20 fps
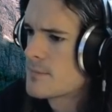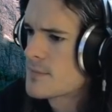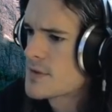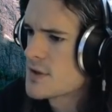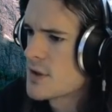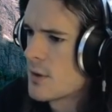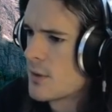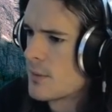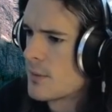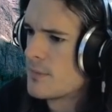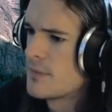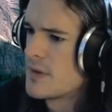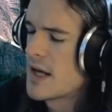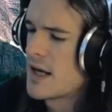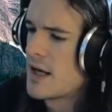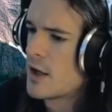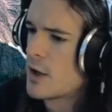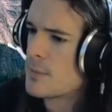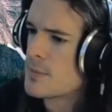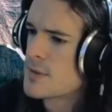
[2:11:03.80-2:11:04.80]
so
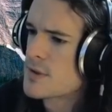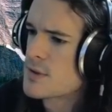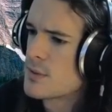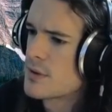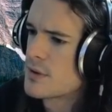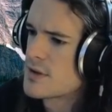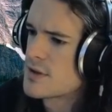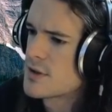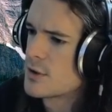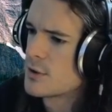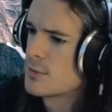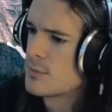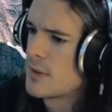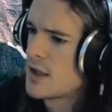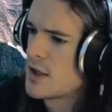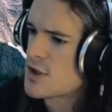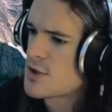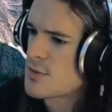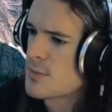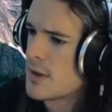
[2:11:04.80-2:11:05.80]
that helps with the tilt
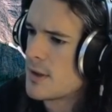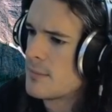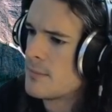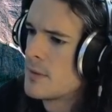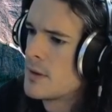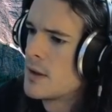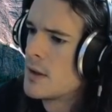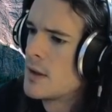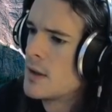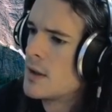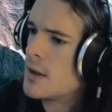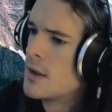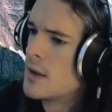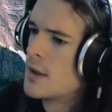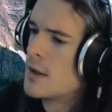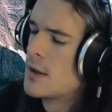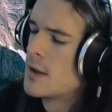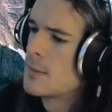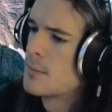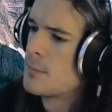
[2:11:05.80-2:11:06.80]
management.
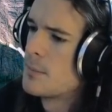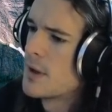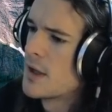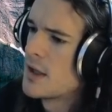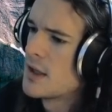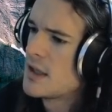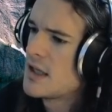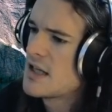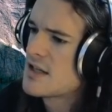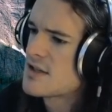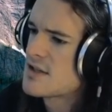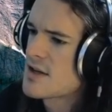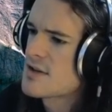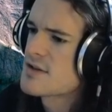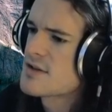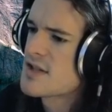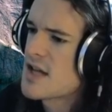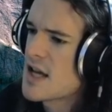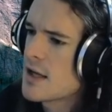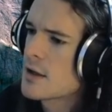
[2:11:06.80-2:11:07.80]
But it
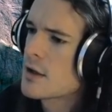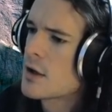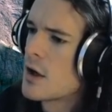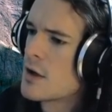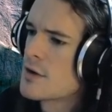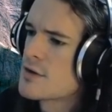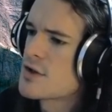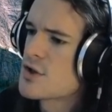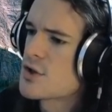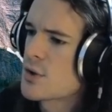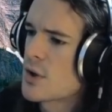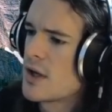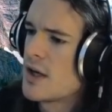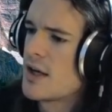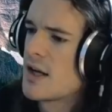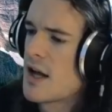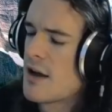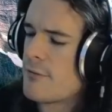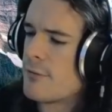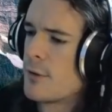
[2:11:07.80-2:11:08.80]
does take
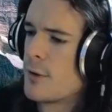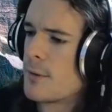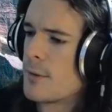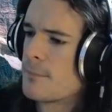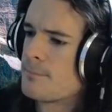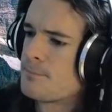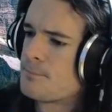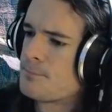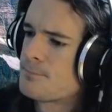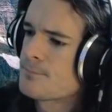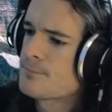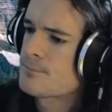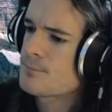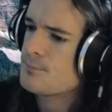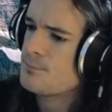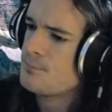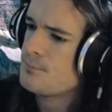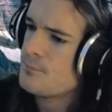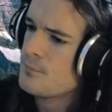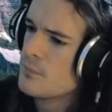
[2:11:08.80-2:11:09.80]
concentrated effort.
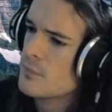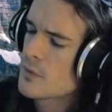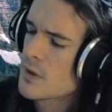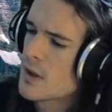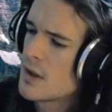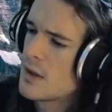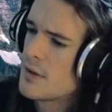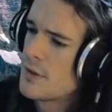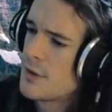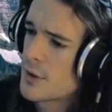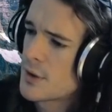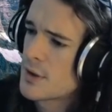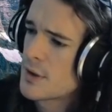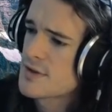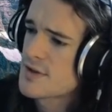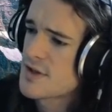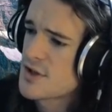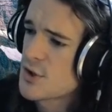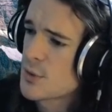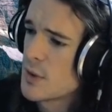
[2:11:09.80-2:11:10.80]
There are
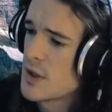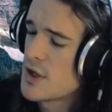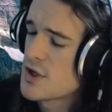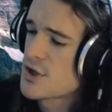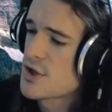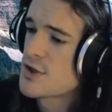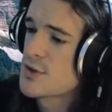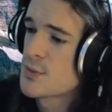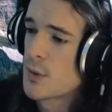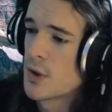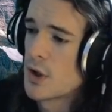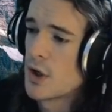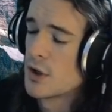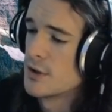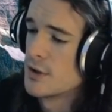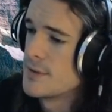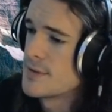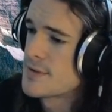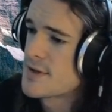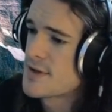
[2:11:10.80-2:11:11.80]
situations where
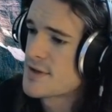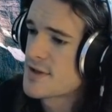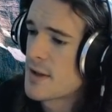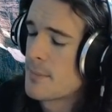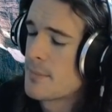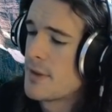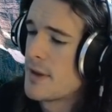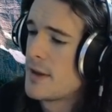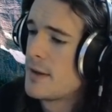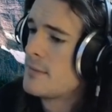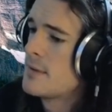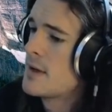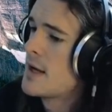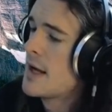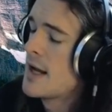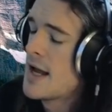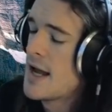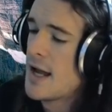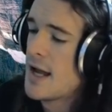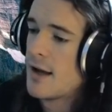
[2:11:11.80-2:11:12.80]
I'll lose to something,
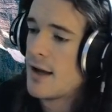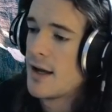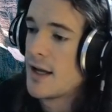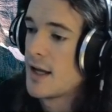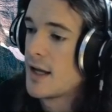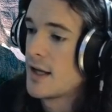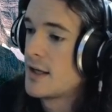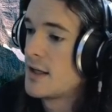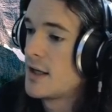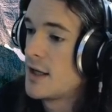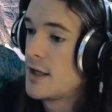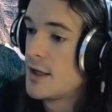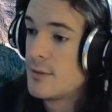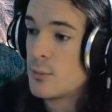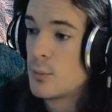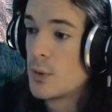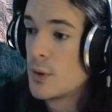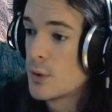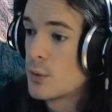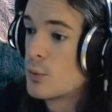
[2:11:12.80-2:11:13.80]
and
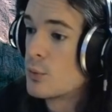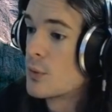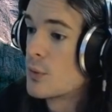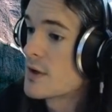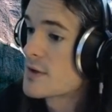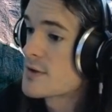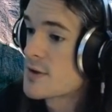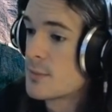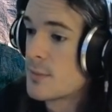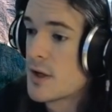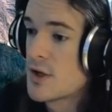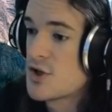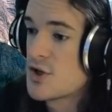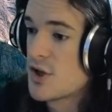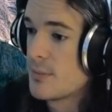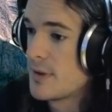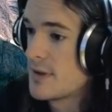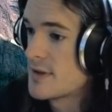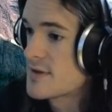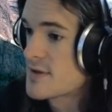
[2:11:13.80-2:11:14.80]
it will rustle my
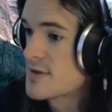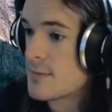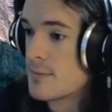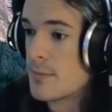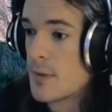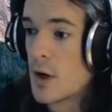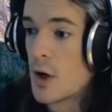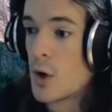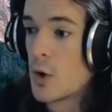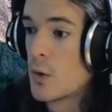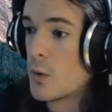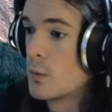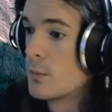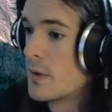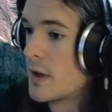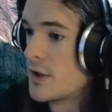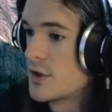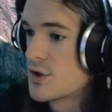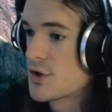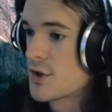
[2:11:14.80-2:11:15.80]
jimmies a whole
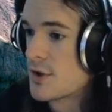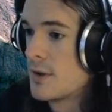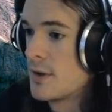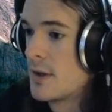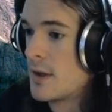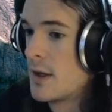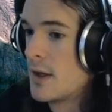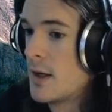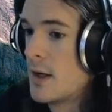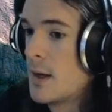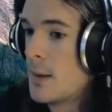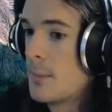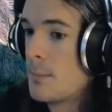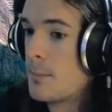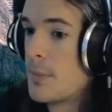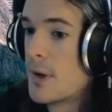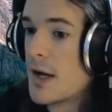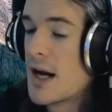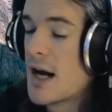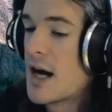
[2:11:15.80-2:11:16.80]
bunch.
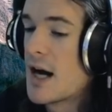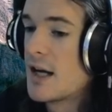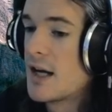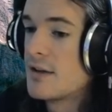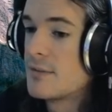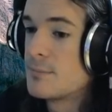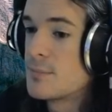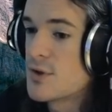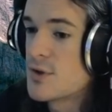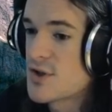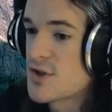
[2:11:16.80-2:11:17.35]
But I